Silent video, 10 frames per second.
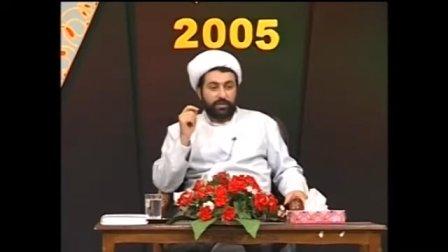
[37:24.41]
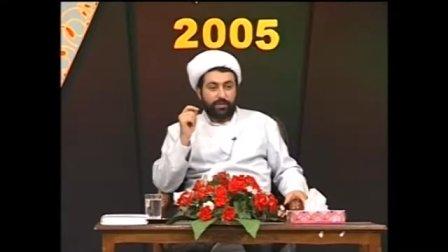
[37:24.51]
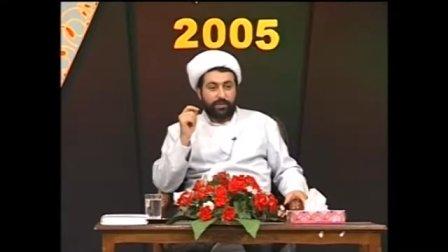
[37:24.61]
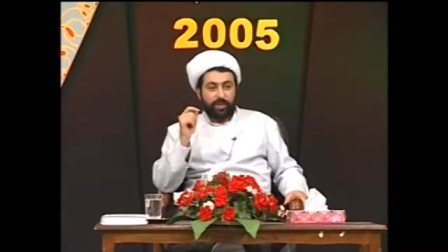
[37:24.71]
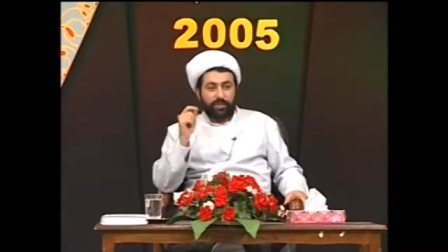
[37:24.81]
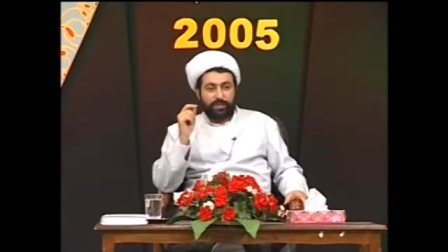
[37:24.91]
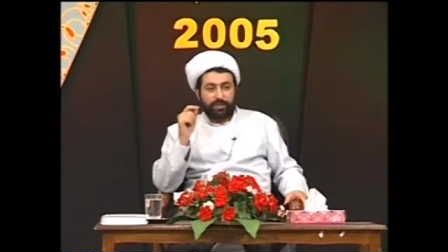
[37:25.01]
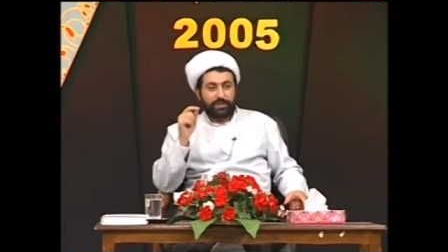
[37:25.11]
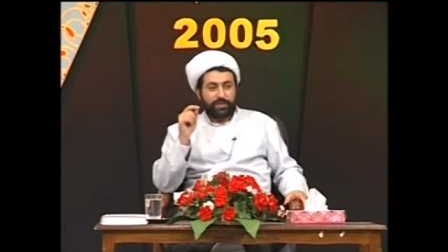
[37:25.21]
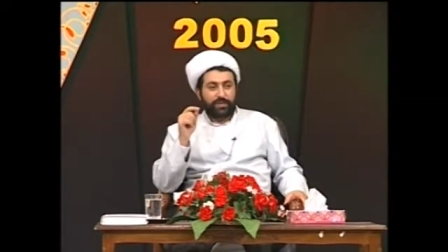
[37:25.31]
what
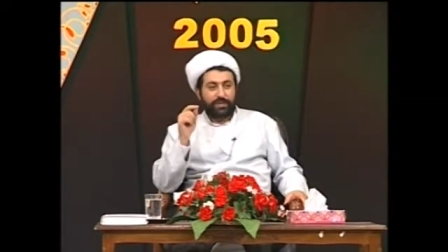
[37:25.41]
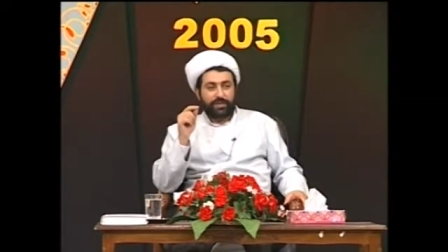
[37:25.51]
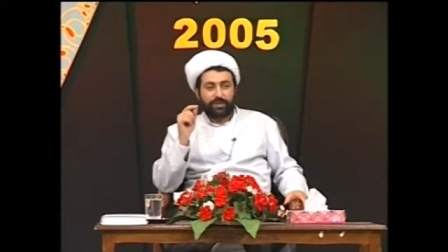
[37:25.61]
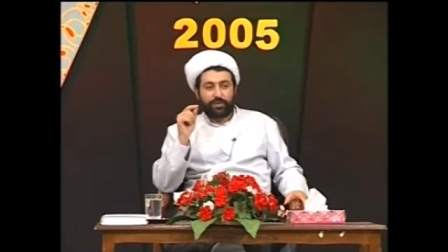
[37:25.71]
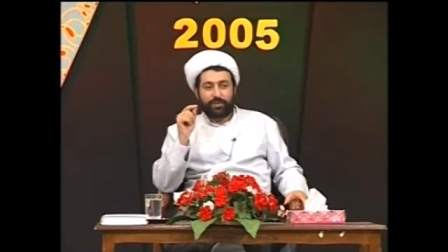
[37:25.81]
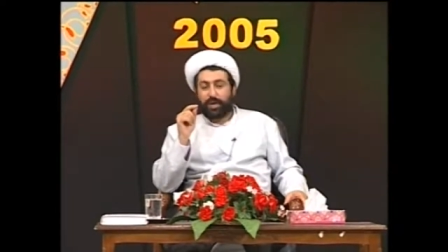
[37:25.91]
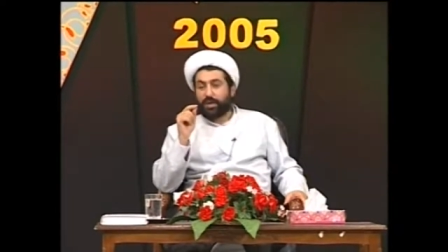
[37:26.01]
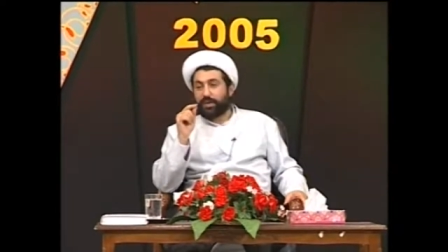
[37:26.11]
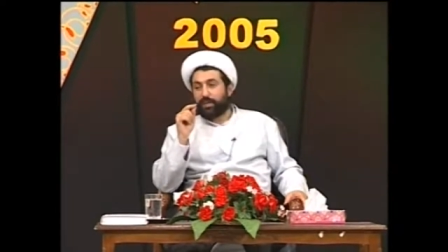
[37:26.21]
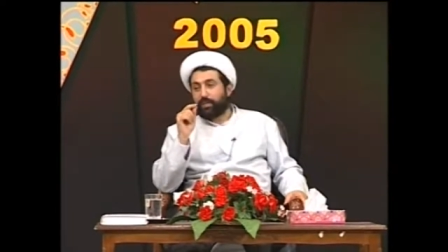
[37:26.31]
was your
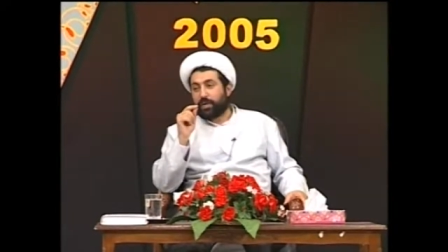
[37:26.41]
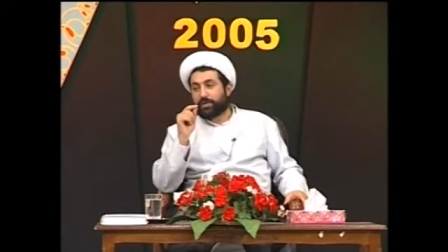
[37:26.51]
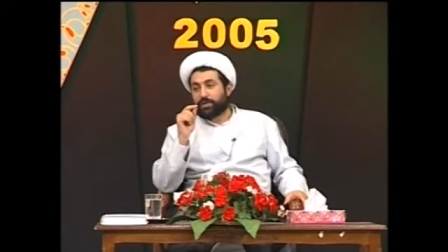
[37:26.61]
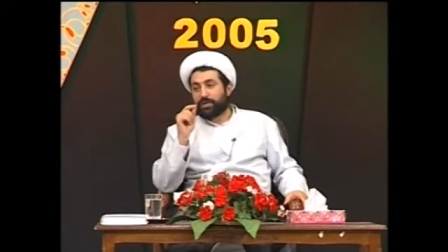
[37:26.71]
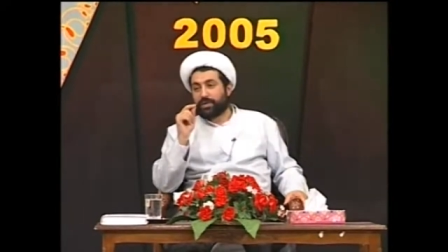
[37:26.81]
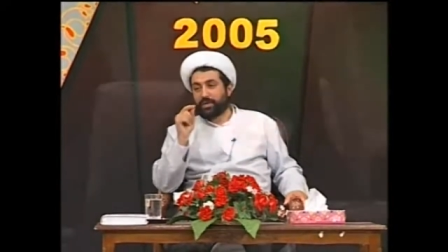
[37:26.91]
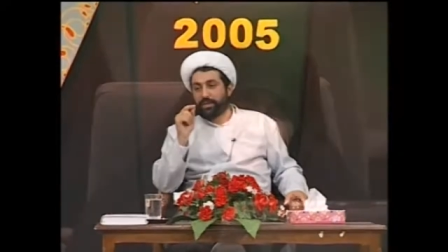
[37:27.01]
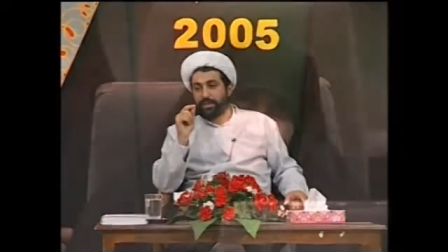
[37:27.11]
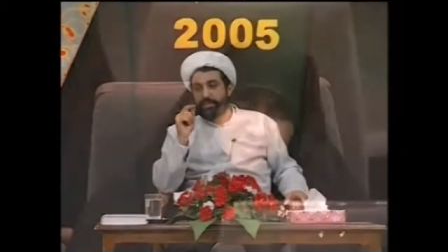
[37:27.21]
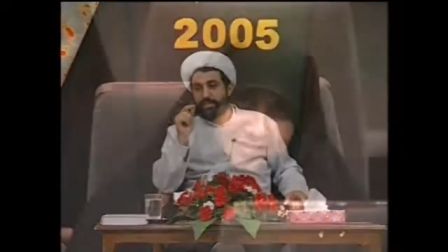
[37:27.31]
idea about
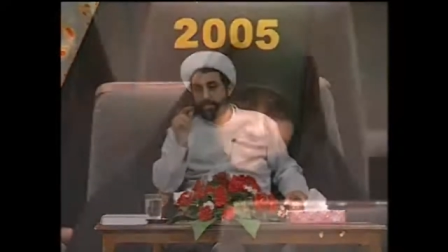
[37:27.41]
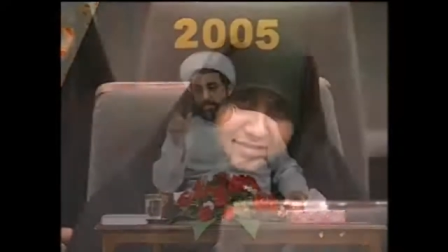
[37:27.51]
this